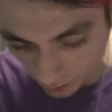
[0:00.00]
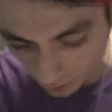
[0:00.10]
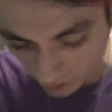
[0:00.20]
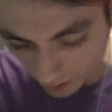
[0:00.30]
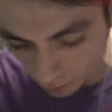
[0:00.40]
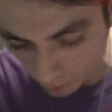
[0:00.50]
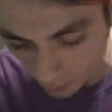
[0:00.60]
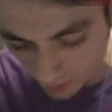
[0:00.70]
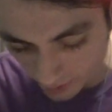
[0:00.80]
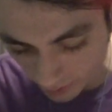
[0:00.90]
or Sailor
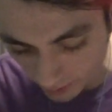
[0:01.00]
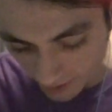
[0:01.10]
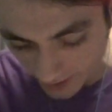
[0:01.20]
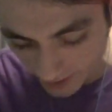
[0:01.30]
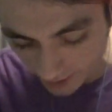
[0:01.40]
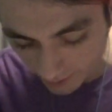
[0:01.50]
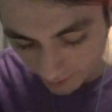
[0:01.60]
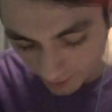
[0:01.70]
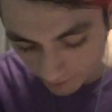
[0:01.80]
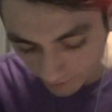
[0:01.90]
Moon and all that kind of
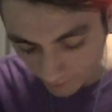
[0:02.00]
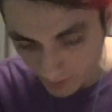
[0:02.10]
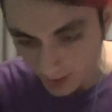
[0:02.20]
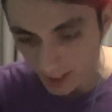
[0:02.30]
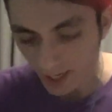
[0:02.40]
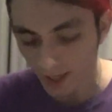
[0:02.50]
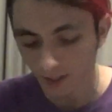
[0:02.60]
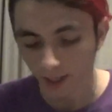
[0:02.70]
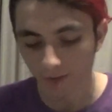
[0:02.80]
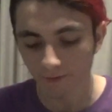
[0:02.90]
stuff,
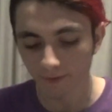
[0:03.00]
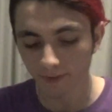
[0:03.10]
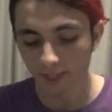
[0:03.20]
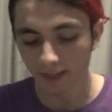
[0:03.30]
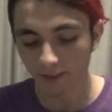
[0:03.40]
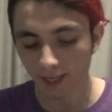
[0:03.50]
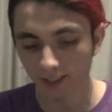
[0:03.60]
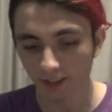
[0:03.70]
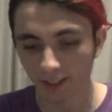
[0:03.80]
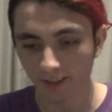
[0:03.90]
and that's
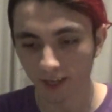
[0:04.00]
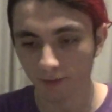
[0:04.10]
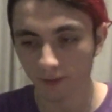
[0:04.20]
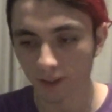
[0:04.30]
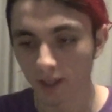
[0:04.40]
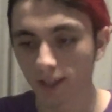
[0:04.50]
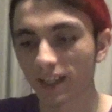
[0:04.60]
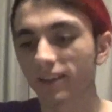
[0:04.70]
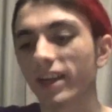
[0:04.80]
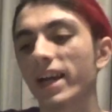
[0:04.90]

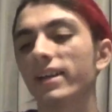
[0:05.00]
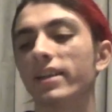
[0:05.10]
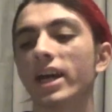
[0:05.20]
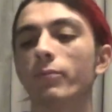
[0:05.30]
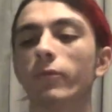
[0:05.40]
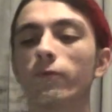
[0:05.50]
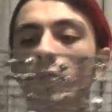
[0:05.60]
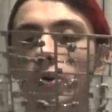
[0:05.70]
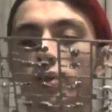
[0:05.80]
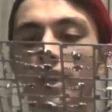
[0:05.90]
like at a time
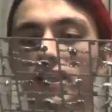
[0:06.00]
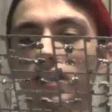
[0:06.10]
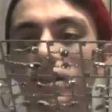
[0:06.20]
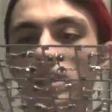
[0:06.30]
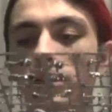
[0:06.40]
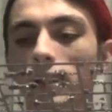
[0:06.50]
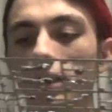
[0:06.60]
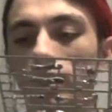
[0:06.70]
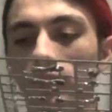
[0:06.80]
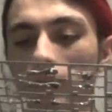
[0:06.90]
before you actually
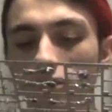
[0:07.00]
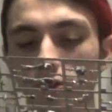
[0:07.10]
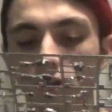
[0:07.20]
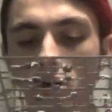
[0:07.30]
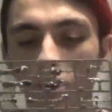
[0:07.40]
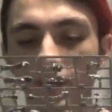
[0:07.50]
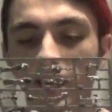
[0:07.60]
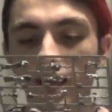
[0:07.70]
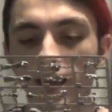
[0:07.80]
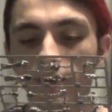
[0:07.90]
consider calling
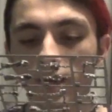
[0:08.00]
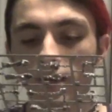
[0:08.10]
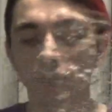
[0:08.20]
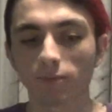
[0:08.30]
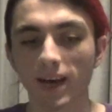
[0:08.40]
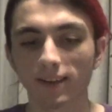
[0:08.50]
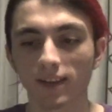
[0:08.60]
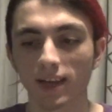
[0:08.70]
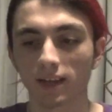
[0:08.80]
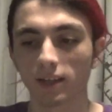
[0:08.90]
it anime, because back
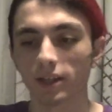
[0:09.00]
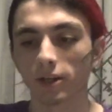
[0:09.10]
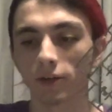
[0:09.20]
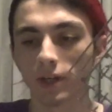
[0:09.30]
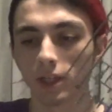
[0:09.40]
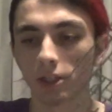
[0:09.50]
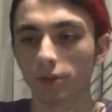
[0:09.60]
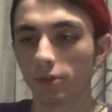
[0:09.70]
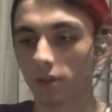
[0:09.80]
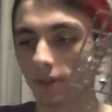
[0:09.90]
then, you
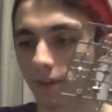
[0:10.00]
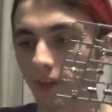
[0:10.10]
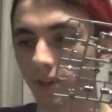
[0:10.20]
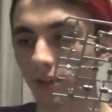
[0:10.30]
would usually think